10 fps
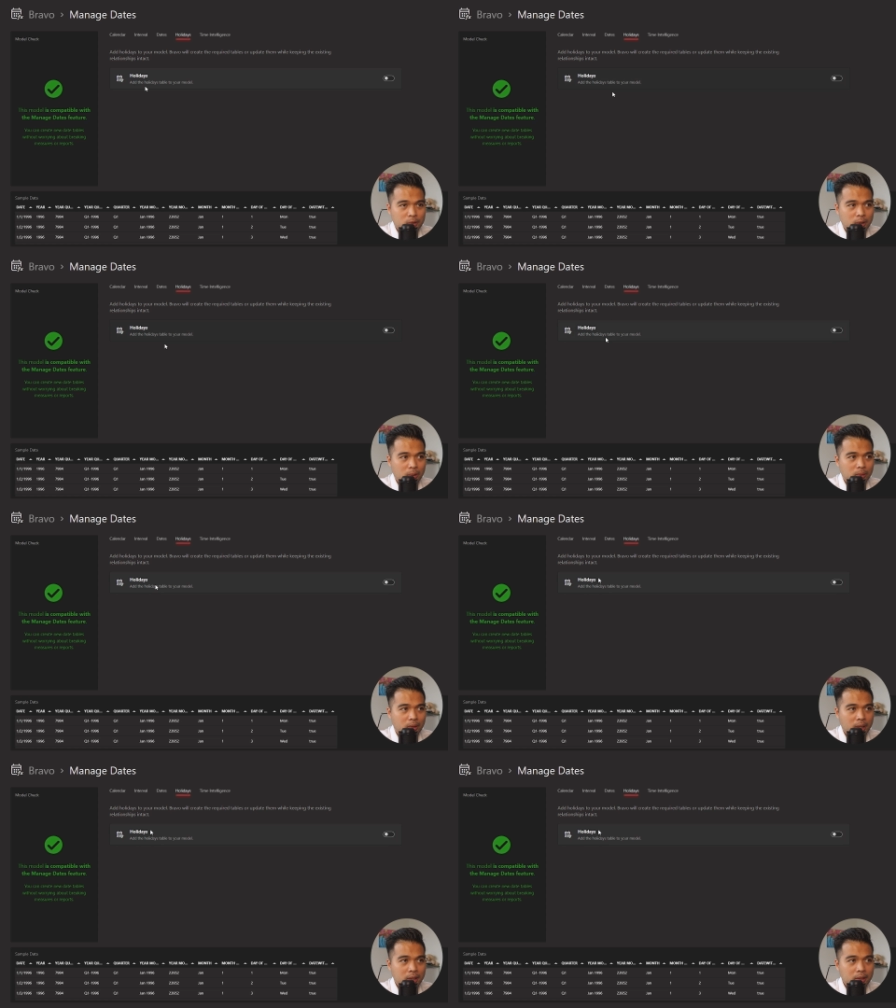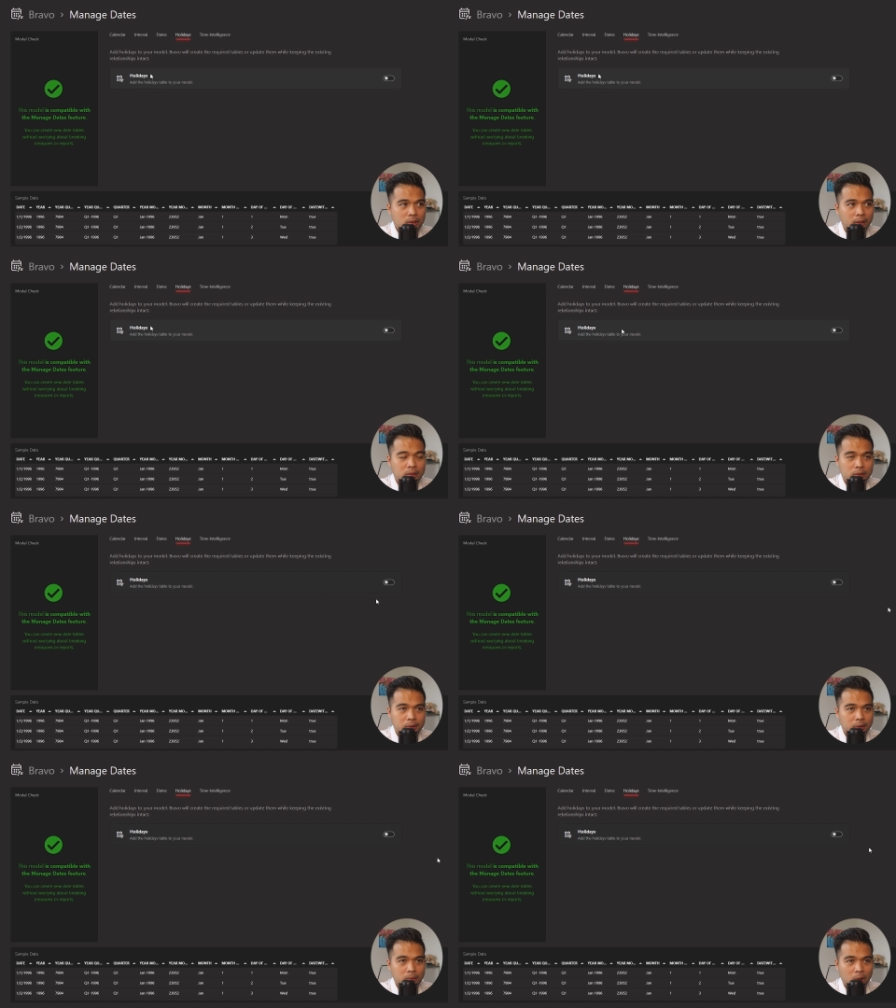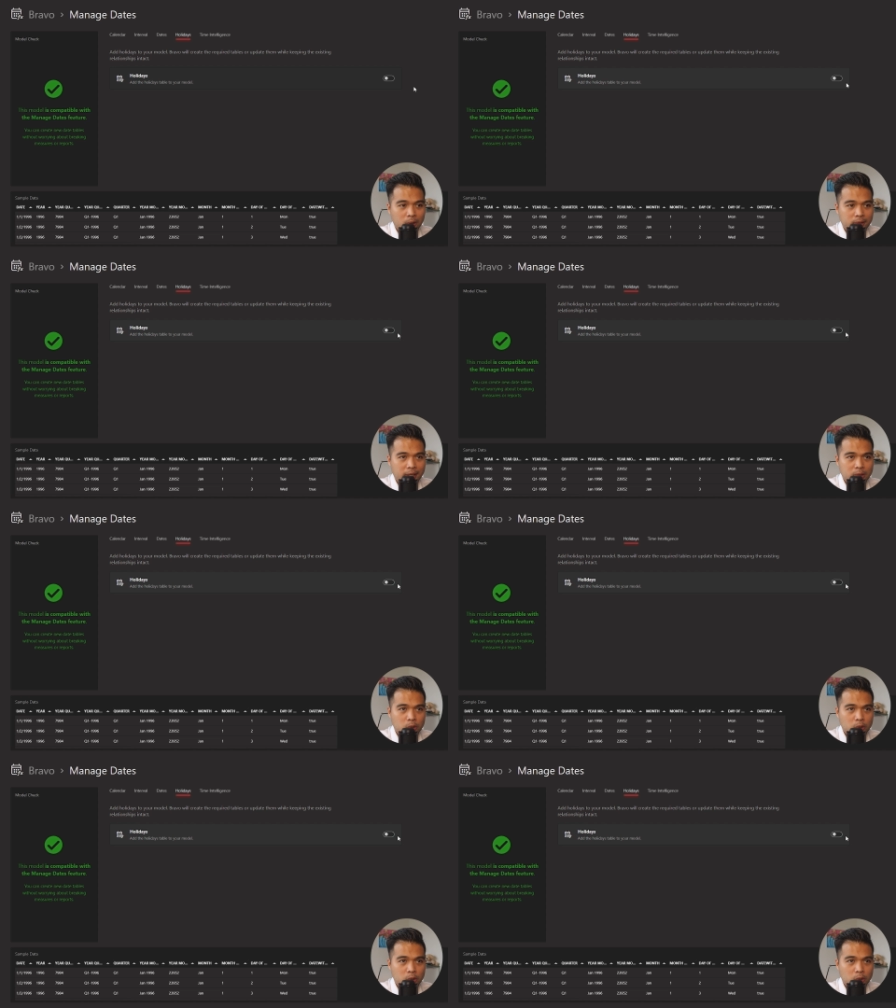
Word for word: So here you can turn on holidays,